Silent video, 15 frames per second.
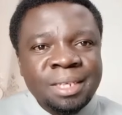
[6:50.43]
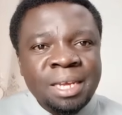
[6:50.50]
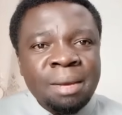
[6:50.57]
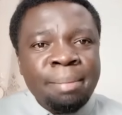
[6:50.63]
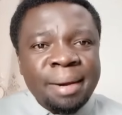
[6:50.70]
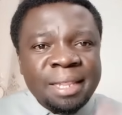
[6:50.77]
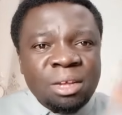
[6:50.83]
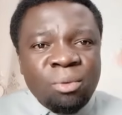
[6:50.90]

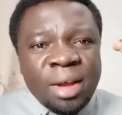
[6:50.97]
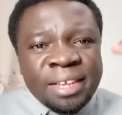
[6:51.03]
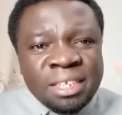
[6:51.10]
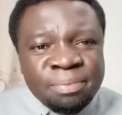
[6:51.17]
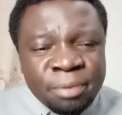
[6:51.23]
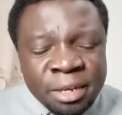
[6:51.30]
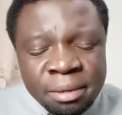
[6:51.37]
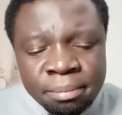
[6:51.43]
But the worst
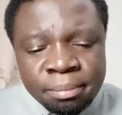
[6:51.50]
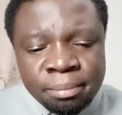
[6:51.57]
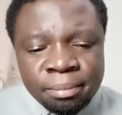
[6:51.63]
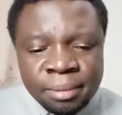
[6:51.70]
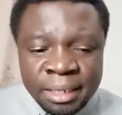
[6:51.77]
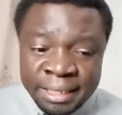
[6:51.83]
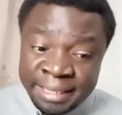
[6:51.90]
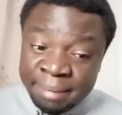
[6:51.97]
for him,
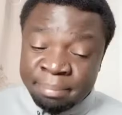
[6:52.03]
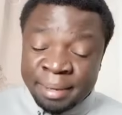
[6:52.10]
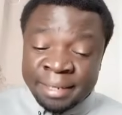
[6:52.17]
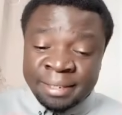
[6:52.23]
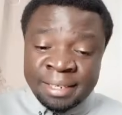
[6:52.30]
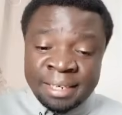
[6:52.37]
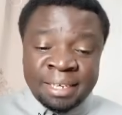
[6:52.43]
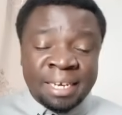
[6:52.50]
he's a
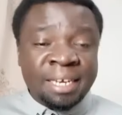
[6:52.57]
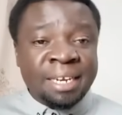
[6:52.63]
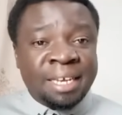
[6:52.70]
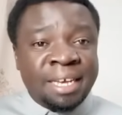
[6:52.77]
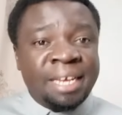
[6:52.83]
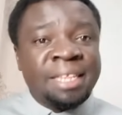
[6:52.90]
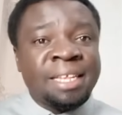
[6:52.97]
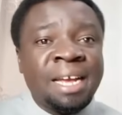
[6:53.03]
president here in
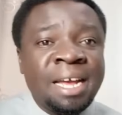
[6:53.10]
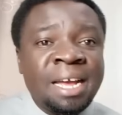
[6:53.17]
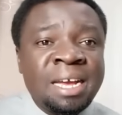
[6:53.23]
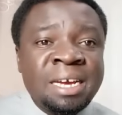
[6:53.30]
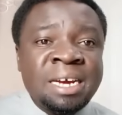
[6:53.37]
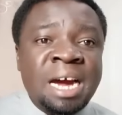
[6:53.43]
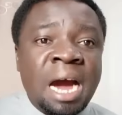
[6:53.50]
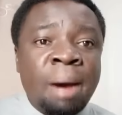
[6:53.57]
Kenya,
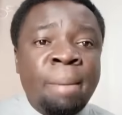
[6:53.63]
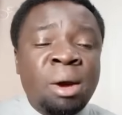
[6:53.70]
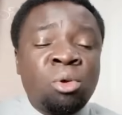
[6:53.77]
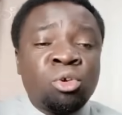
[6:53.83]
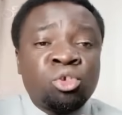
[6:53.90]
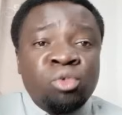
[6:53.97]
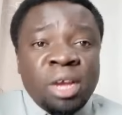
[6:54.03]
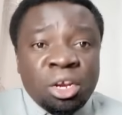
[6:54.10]
a man
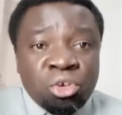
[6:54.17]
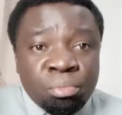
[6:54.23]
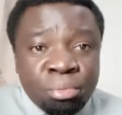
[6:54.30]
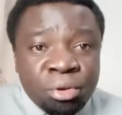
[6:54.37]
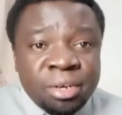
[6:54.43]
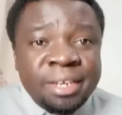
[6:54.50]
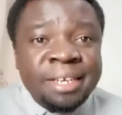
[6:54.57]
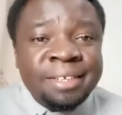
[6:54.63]
was trying to
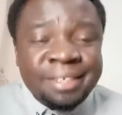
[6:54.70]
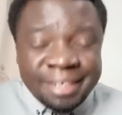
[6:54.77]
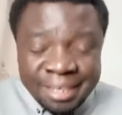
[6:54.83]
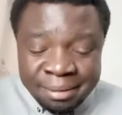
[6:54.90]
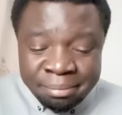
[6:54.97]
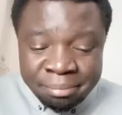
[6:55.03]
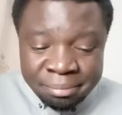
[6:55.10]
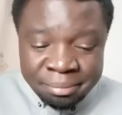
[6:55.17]
build his
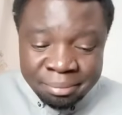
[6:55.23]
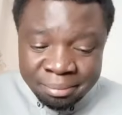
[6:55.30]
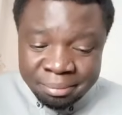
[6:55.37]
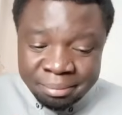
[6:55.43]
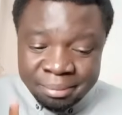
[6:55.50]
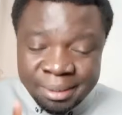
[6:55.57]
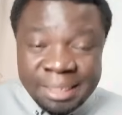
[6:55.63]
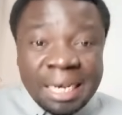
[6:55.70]
name.
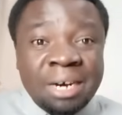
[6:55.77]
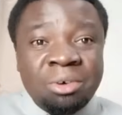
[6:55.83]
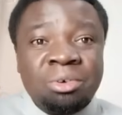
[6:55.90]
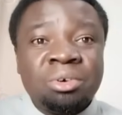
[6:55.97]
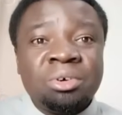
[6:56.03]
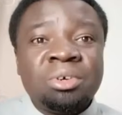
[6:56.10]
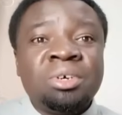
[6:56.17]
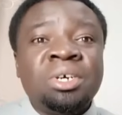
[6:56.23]

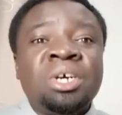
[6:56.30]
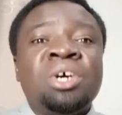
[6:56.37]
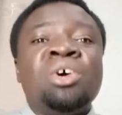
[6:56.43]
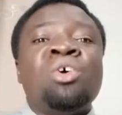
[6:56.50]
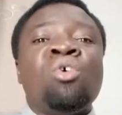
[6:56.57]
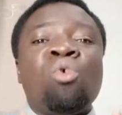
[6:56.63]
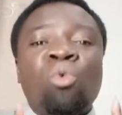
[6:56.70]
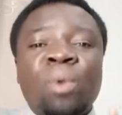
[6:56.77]
Now,
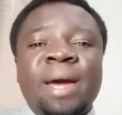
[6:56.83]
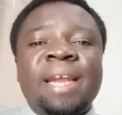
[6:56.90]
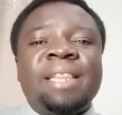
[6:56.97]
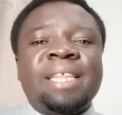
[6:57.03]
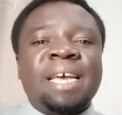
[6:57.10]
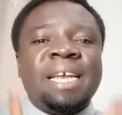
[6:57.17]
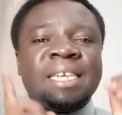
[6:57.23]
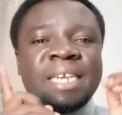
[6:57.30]
when
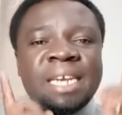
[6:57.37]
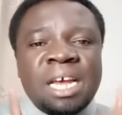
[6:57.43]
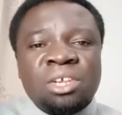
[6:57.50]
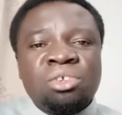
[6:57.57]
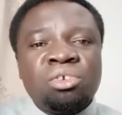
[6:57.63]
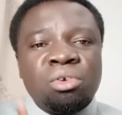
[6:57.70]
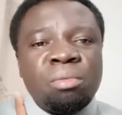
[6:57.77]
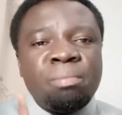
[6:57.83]
the
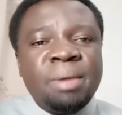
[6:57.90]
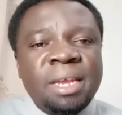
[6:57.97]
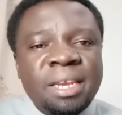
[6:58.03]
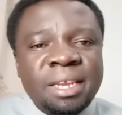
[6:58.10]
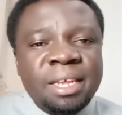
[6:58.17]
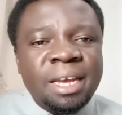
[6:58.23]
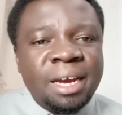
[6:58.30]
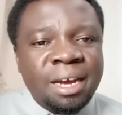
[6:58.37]
international
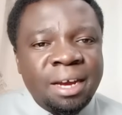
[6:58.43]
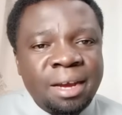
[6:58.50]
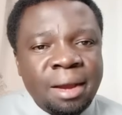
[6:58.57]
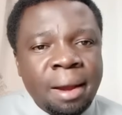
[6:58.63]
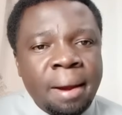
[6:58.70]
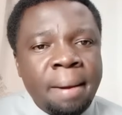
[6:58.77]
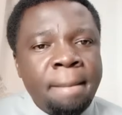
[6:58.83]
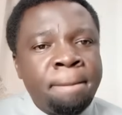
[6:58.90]
media
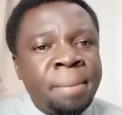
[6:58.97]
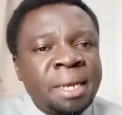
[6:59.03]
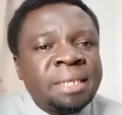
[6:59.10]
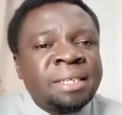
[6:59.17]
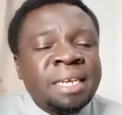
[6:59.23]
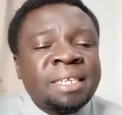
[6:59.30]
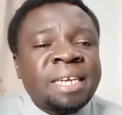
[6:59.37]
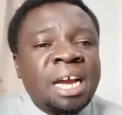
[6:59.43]
picks
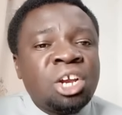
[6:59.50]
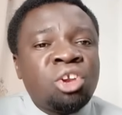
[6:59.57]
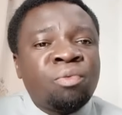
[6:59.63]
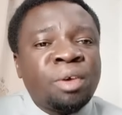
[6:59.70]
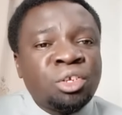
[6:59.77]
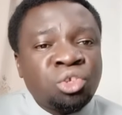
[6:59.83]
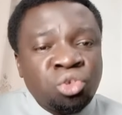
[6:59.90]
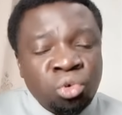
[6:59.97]
such kind of
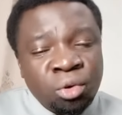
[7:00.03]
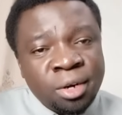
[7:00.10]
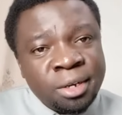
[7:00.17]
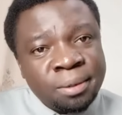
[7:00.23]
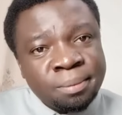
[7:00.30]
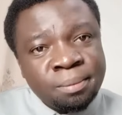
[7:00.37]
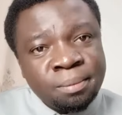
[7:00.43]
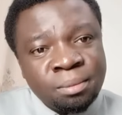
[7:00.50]
a
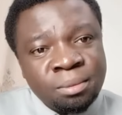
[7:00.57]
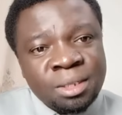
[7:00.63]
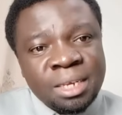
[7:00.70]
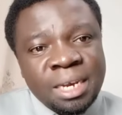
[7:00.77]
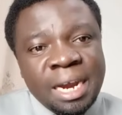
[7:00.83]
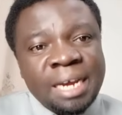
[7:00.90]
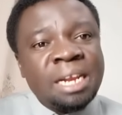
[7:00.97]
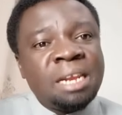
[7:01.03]
story
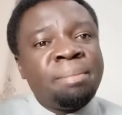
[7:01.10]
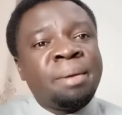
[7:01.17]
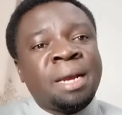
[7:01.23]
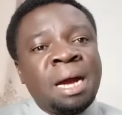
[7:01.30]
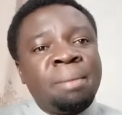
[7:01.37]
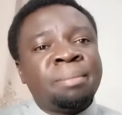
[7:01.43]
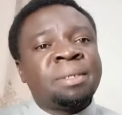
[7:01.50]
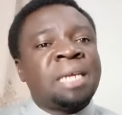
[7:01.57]
and it
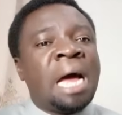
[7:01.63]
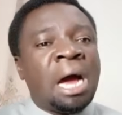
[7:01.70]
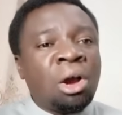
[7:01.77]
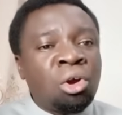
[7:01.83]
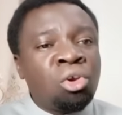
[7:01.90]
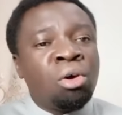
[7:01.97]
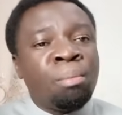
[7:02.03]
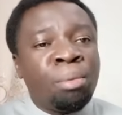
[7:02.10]
becomes a
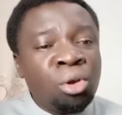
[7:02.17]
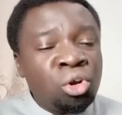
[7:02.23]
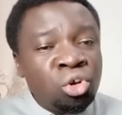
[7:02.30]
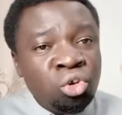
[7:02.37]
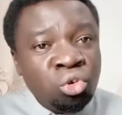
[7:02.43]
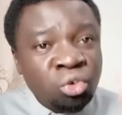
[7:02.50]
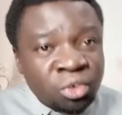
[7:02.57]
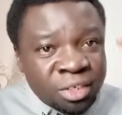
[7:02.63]
global
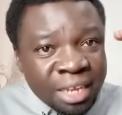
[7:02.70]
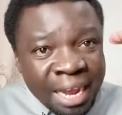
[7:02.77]
news